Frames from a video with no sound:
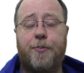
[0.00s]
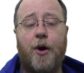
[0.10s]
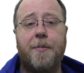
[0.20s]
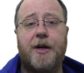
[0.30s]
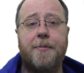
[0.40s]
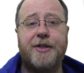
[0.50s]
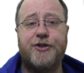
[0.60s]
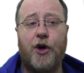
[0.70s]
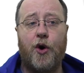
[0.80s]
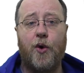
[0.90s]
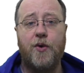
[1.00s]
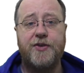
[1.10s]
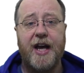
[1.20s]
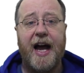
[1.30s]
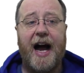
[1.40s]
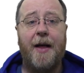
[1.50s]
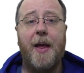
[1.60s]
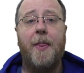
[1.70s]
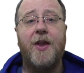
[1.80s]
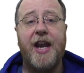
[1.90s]
the problem can be solved,
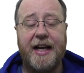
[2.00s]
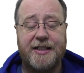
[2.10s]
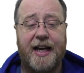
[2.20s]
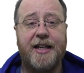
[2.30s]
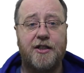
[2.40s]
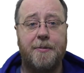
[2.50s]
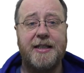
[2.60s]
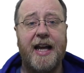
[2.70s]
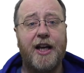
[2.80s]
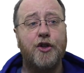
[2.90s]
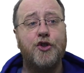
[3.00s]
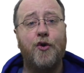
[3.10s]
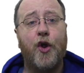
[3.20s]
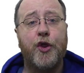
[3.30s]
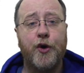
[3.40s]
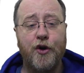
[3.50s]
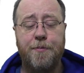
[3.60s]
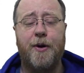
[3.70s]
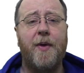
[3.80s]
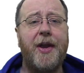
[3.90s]
and then the next case can be taken. And so the
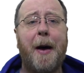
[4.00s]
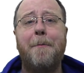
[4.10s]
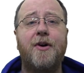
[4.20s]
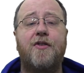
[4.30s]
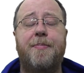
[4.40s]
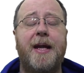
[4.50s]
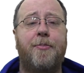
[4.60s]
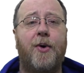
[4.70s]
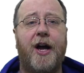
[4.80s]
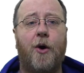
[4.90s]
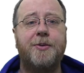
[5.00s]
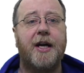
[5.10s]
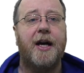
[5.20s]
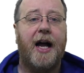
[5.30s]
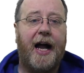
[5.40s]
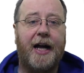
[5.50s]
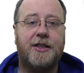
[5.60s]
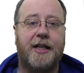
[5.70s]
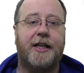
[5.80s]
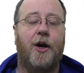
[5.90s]
throughput, the number of people helped,
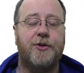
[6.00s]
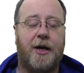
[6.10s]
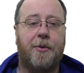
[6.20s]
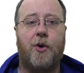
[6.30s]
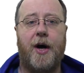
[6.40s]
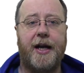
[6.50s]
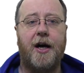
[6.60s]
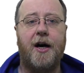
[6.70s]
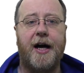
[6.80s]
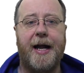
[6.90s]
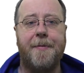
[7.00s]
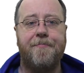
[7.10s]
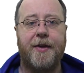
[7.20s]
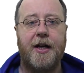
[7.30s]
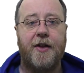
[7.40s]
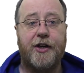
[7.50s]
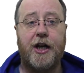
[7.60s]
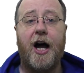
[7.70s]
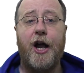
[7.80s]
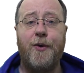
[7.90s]
actually goes up quite high. The
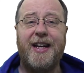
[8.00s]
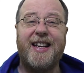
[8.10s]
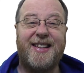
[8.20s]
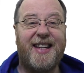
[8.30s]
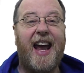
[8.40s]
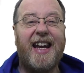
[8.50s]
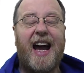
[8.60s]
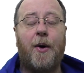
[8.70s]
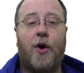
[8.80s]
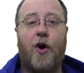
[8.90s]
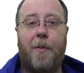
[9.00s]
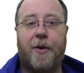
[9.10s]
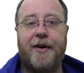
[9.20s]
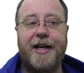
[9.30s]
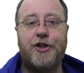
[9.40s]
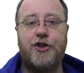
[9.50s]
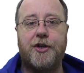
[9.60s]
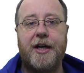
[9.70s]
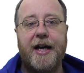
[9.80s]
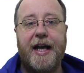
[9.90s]
guy who needed a 10-hour
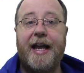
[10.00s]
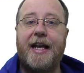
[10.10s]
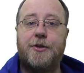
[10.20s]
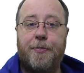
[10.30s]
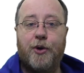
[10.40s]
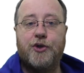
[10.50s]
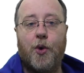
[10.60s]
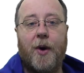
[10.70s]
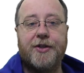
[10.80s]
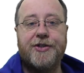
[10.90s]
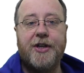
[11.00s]
operation is put to one